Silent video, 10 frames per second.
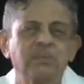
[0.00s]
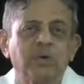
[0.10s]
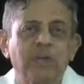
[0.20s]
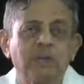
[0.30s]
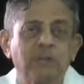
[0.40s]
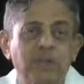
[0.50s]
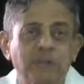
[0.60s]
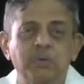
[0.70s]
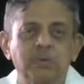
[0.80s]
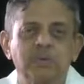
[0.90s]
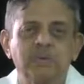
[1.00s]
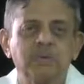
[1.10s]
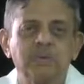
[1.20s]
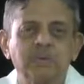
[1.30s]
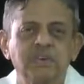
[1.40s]
Bondage of the emotions.
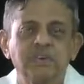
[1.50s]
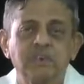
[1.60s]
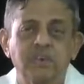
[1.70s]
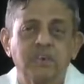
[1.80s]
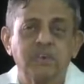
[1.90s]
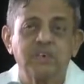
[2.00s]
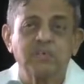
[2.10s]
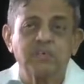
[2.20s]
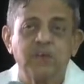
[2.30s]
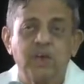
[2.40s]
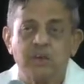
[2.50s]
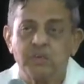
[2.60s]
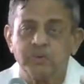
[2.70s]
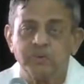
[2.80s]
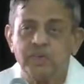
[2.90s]
You are tossed up and
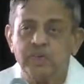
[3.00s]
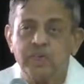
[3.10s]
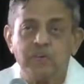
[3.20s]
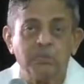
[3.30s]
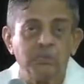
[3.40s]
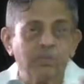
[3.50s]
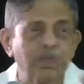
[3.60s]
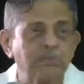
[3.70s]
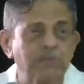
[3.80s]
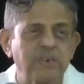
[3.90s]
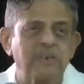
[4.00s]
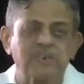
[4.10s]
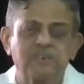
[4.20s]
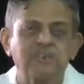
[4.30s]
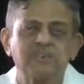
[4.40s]
down in emotional
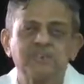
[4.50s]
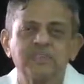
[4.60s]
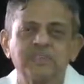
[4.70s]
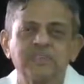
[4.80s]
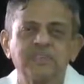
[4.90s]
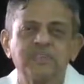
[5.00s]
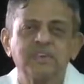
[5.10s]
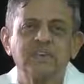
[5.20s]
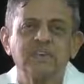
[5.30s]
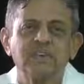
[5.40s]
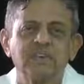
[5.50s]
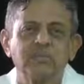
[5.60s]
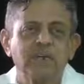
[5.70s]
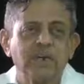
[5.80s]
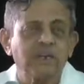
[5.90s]
upsurges.
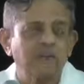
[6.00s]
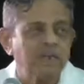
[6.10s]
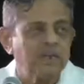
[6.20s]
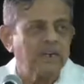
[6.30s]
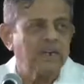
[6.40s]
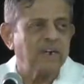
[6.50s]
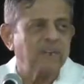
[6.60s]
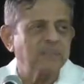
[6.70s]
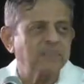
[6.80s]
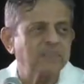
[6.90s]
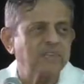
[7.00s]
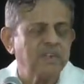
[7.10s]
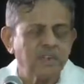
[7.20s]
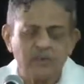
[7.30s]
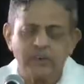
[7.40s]
Bondage of the intellect.
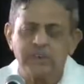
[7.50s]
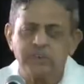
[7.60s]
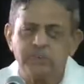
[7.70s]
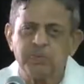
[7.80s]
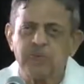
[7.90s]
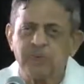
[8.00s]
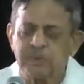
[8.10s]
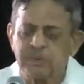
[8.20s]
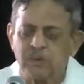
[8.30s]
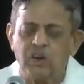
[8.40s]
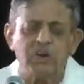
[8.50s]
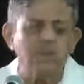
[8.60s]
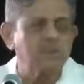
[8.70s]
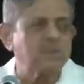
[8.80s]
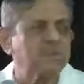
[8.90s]
Ignorance, smallness,
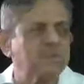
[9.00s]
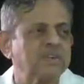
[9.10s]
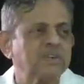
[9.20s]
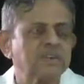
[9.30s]
wrong notions.